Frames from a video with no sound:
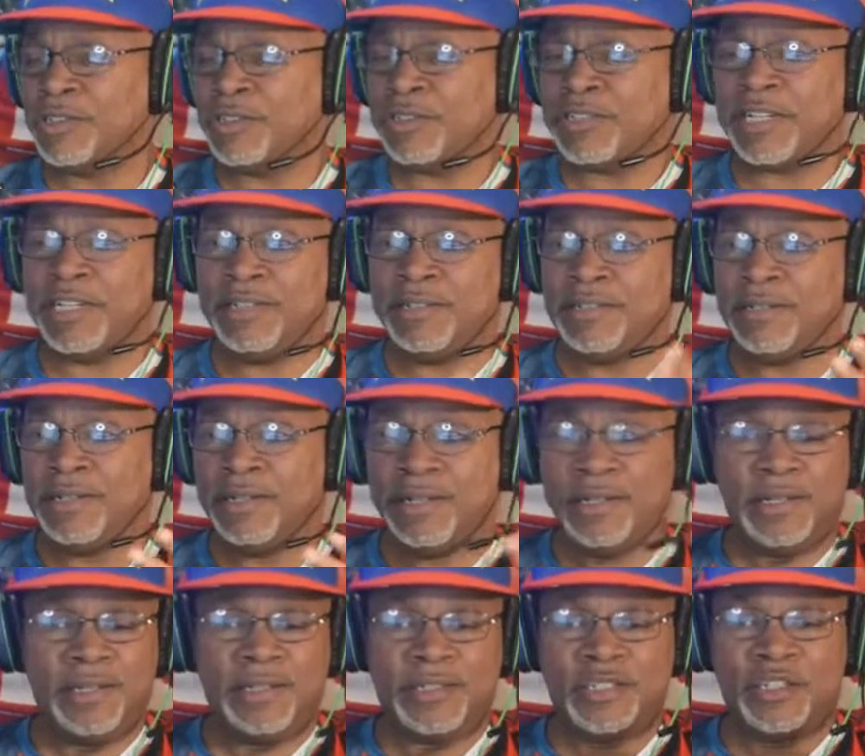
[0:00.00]
and
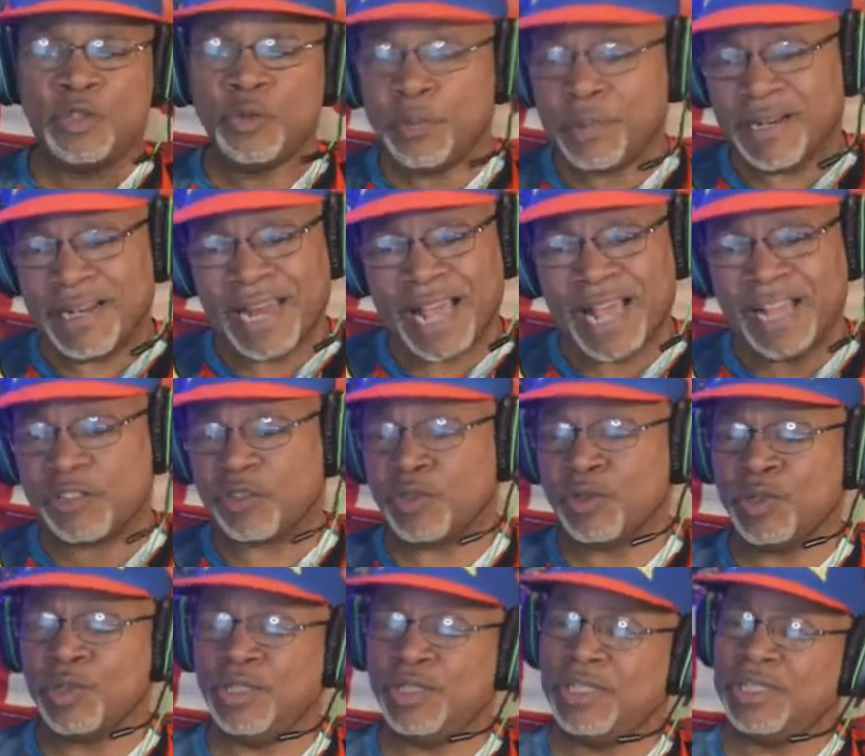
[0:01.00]

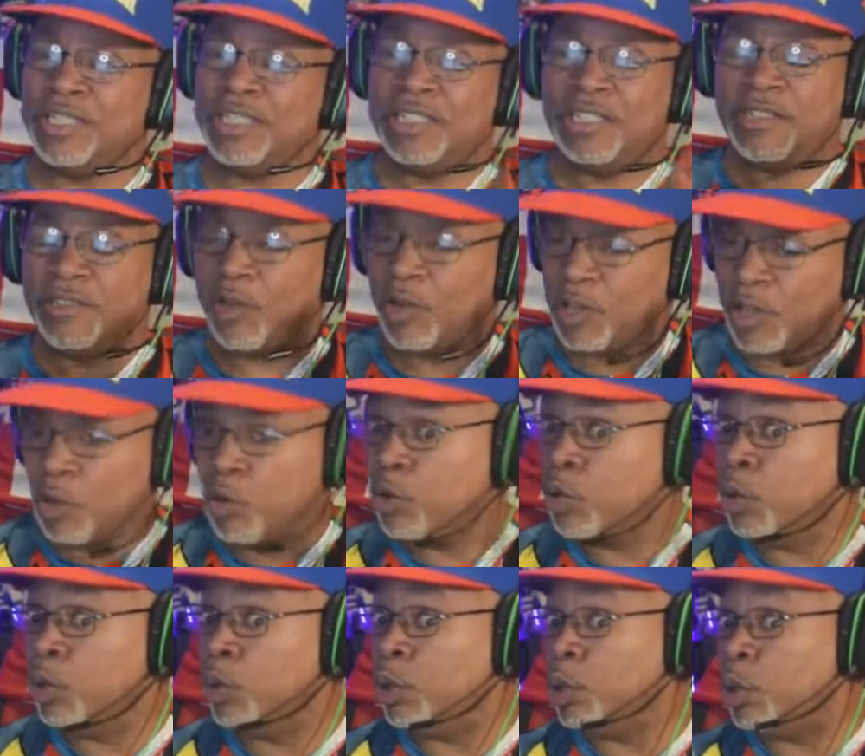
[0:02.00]
supernatural and all that
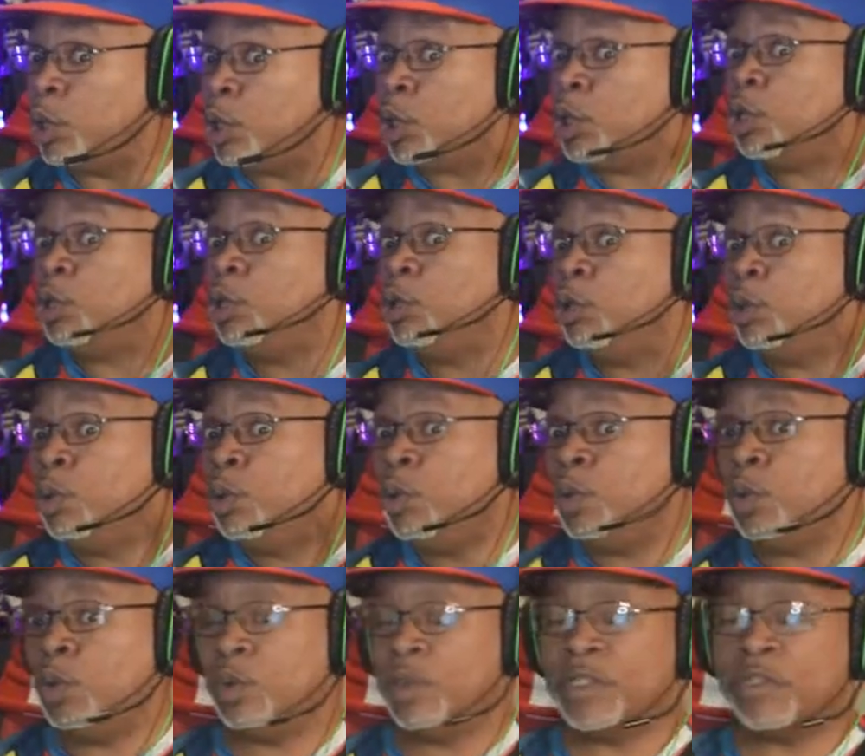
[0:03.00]

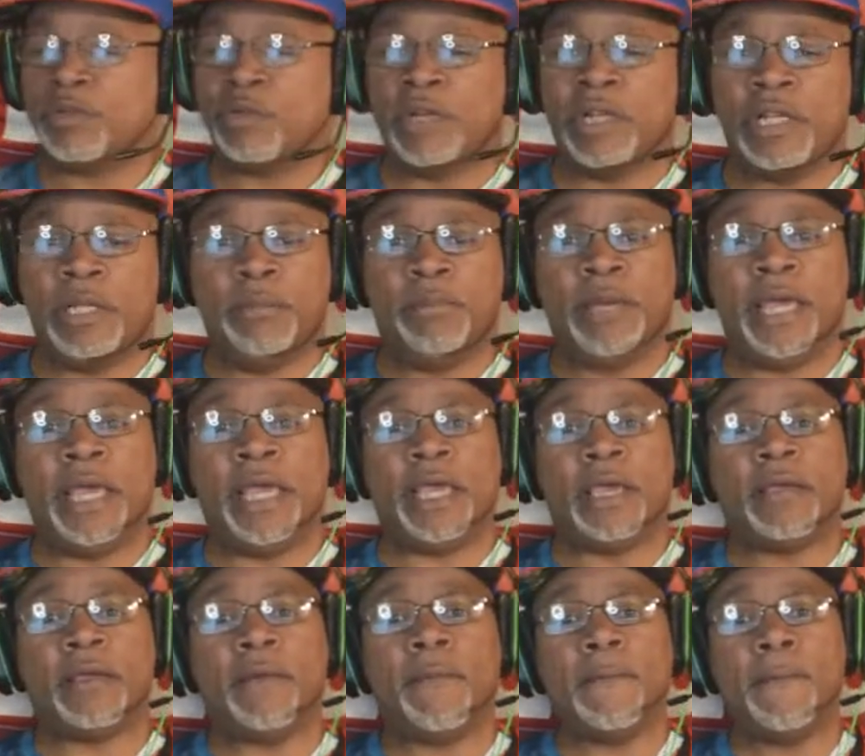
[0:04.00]
was really big
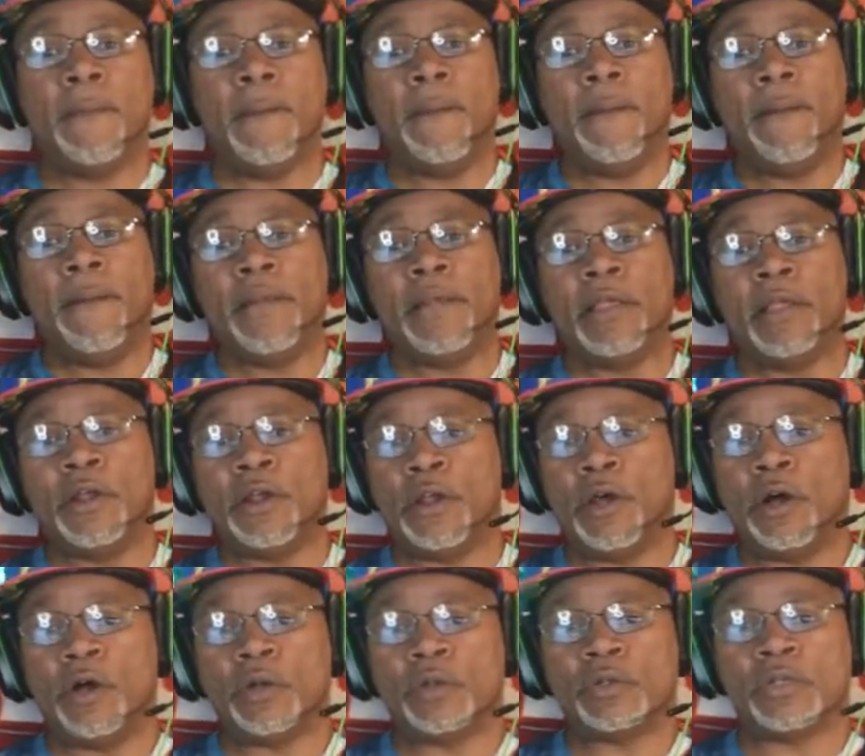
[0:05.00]
you
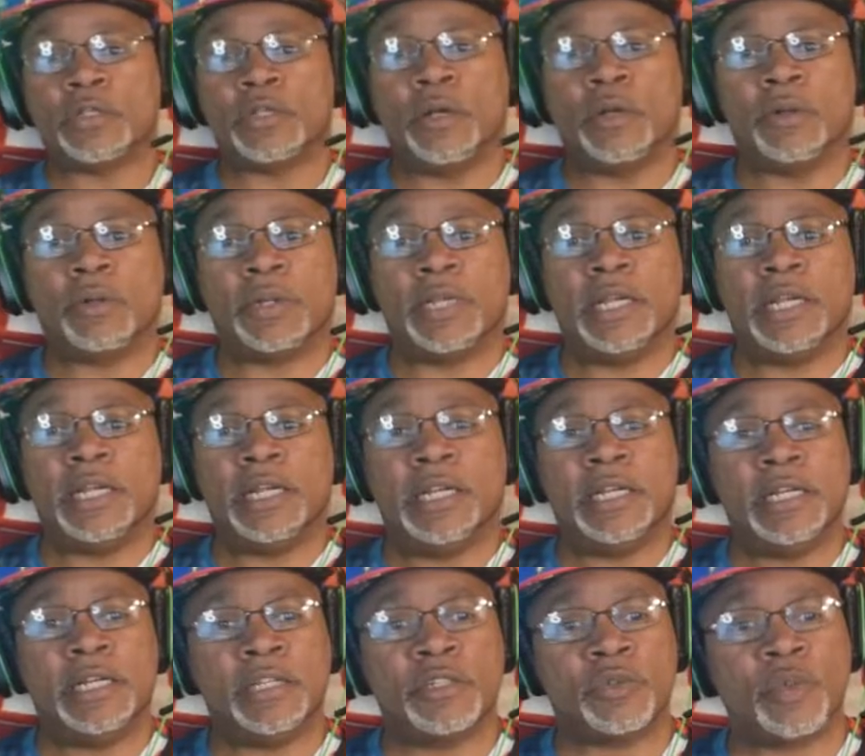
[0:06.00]
know so it, it
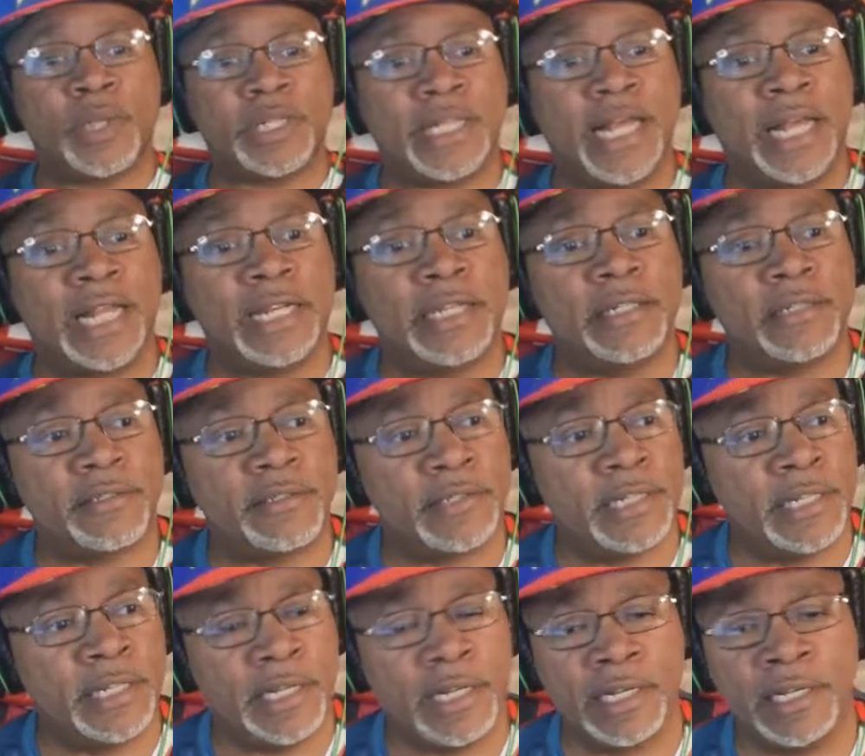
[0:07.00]
is what that is
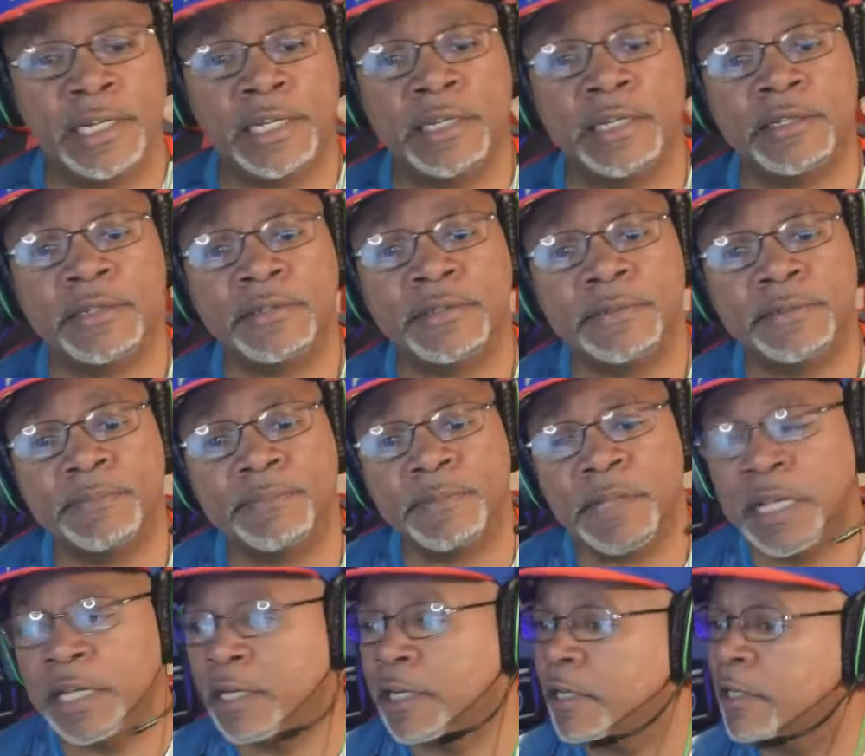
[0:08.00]
it, it is
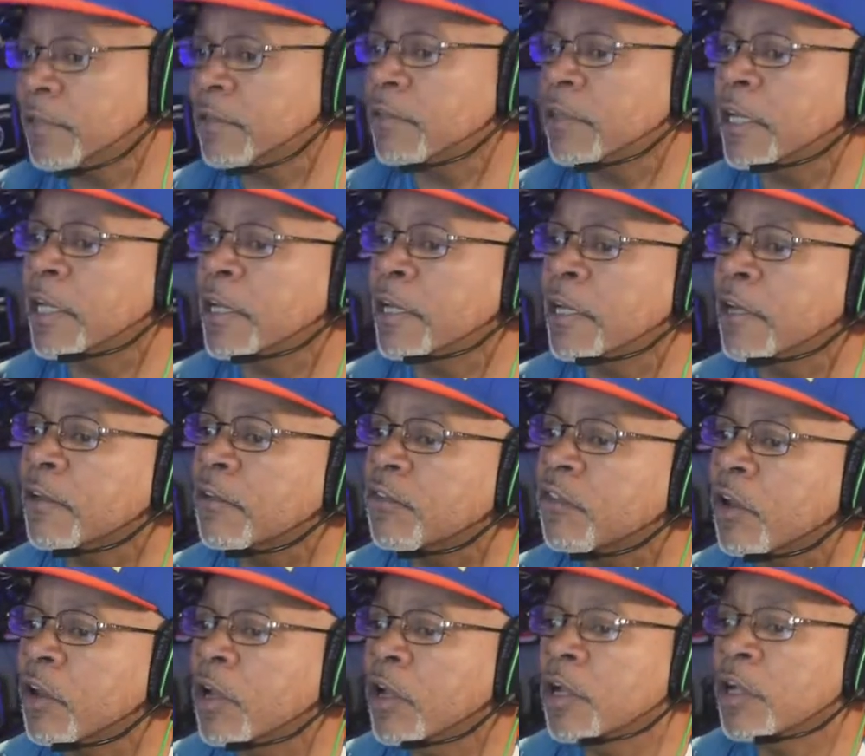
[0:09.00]
it is it is
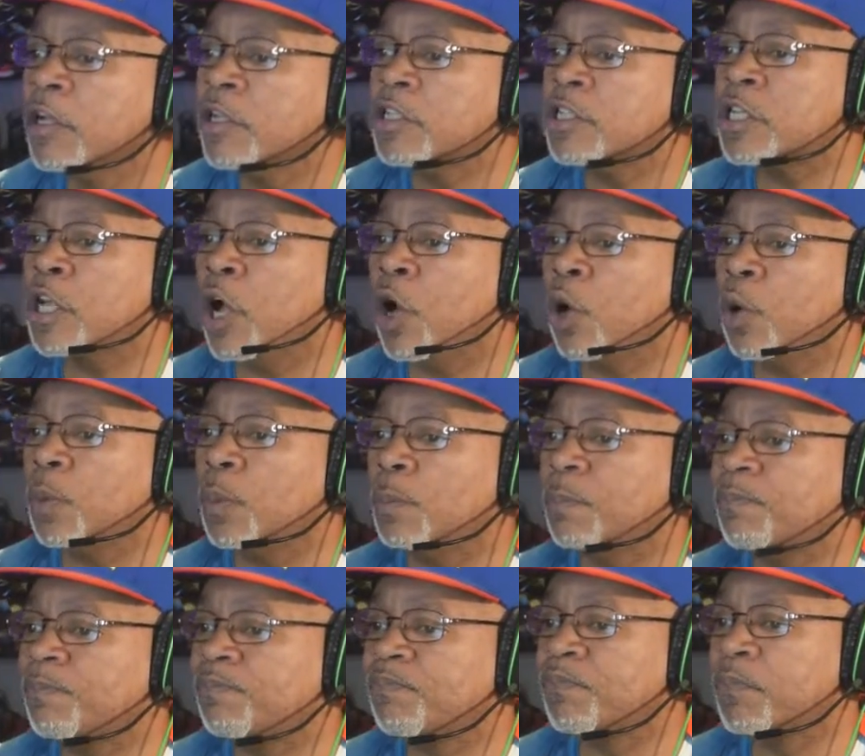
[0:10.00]
so
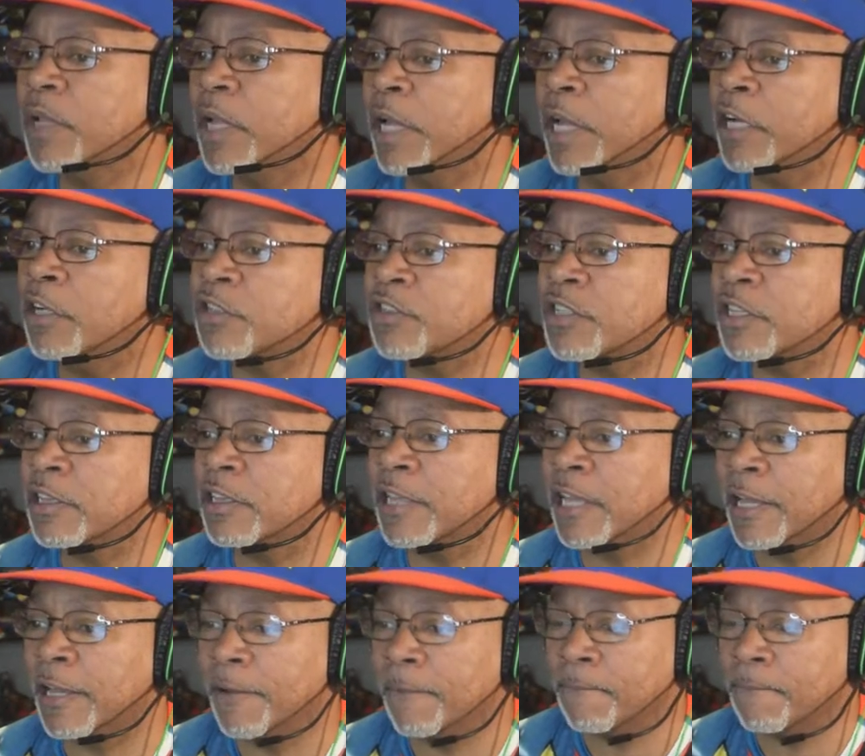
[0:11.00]
here's the thing